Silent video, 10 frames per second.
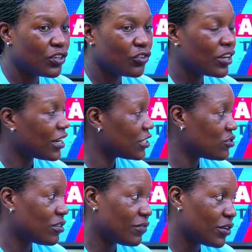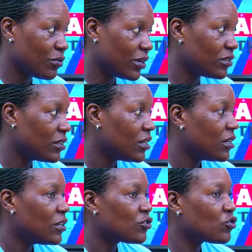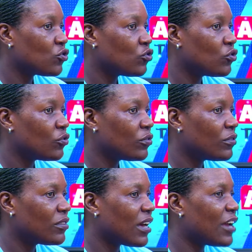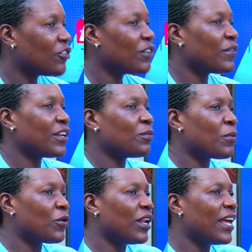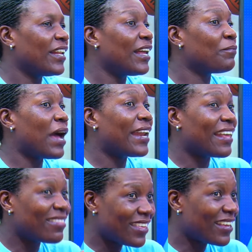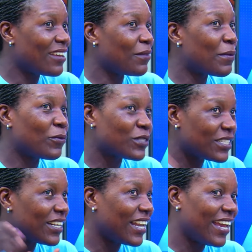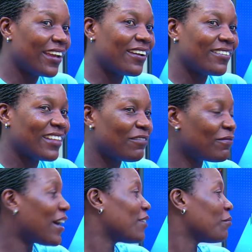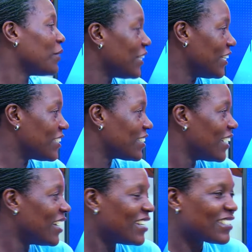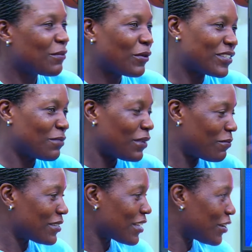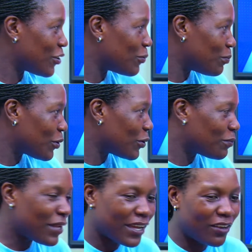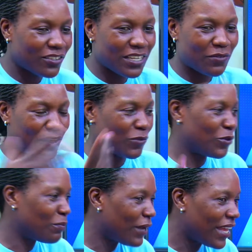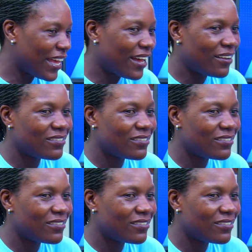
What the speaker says: Uganda is doing very well. So I know FNL people like, and I think people still like the fun beat. Someone was playing basketball, playing alongside with a good player.